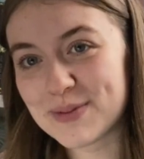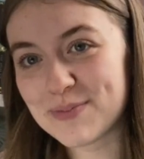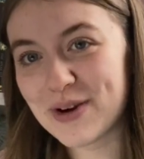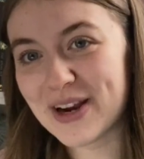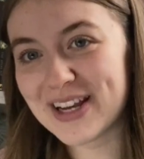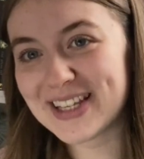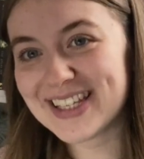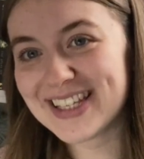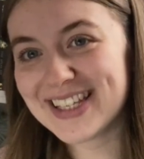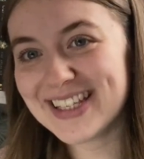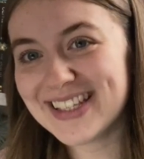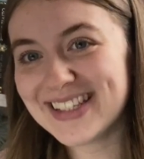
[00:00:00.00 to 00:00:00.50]

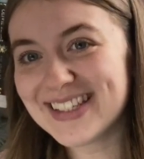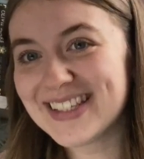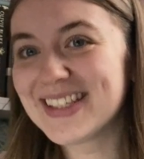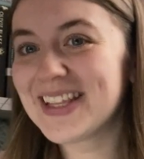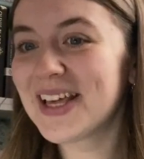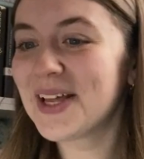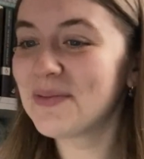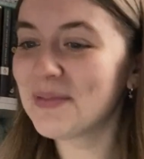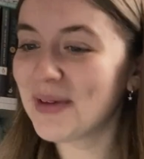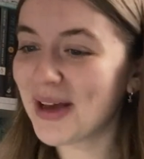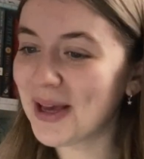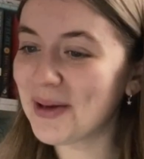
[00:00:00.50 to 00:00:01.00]
presents,
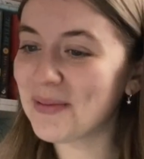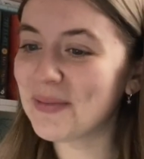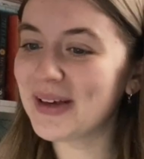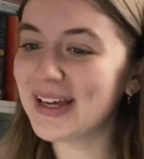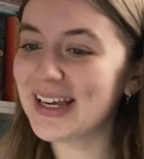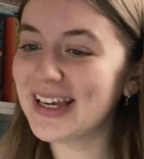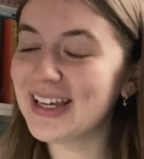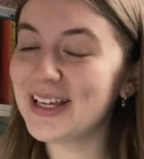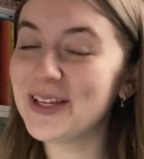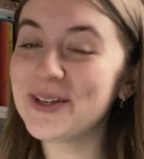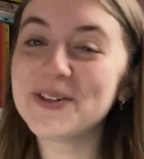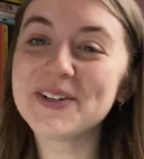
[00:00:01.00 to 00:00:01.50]
then
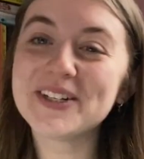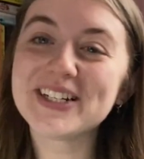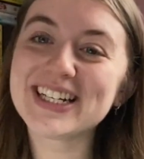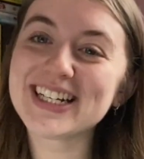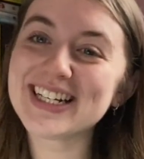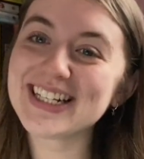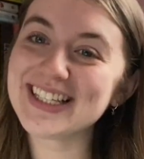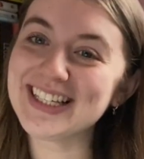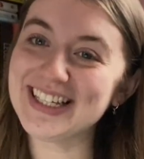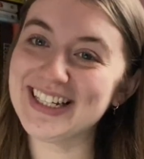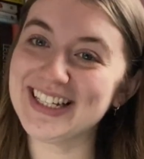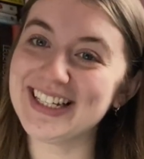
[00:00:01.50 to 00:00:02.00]
maybe you would
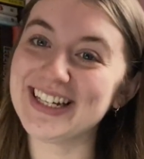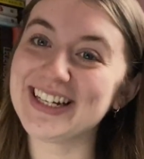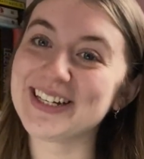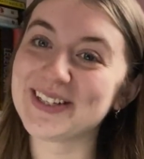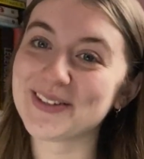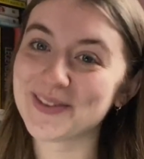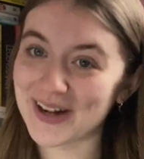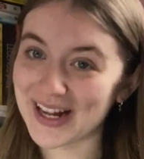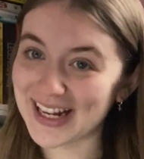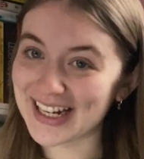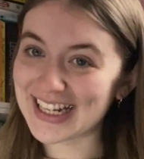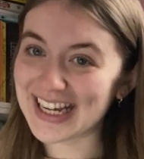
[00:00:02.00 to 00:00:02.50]
consider a
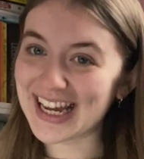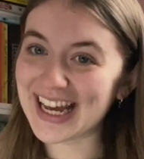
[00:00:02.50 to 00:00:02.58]
sweater.